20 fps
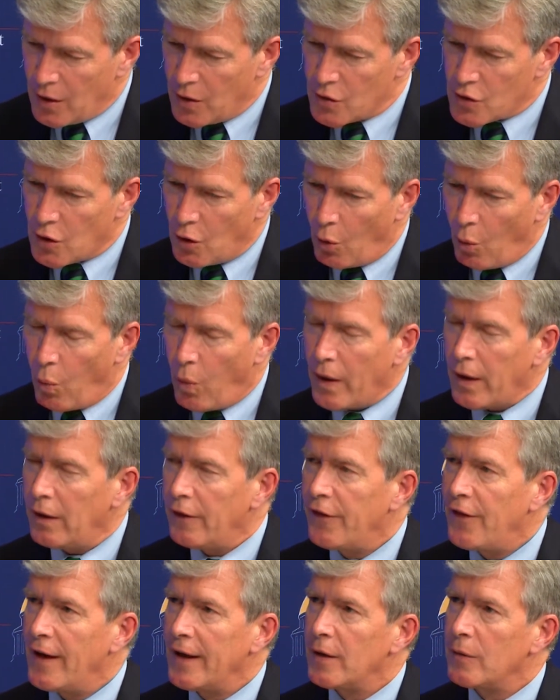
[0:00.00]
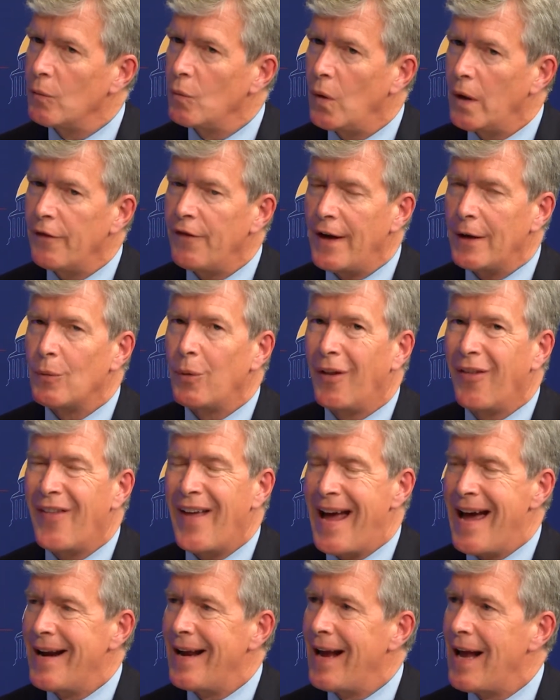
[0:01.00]
So what effect will
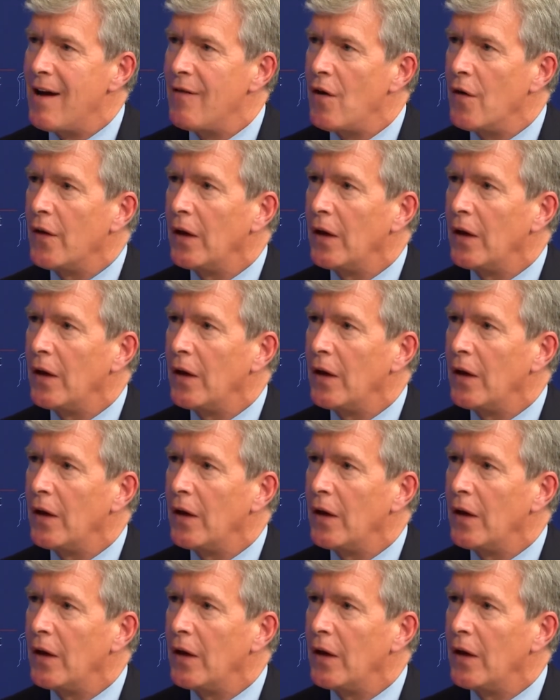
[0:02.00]
that have on